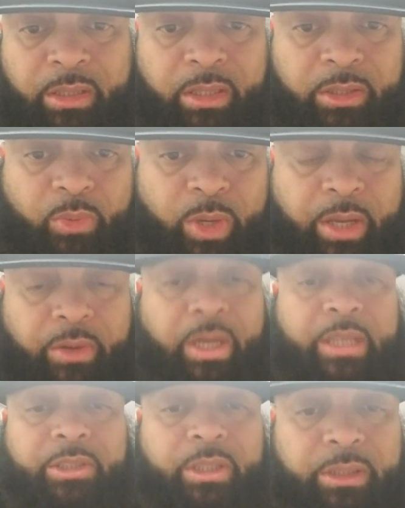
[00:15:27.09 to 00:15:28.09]
as well,
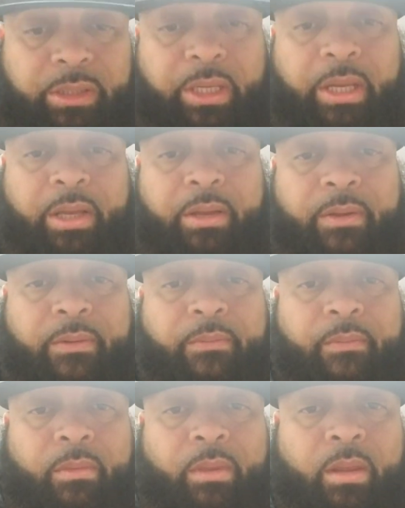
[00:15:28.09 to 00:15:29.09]
as you can see.
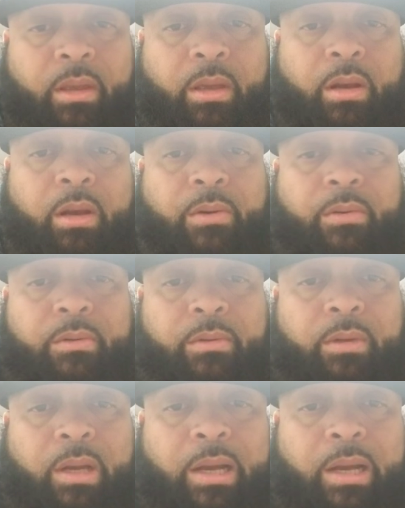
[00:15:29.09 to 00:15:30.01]
You know, I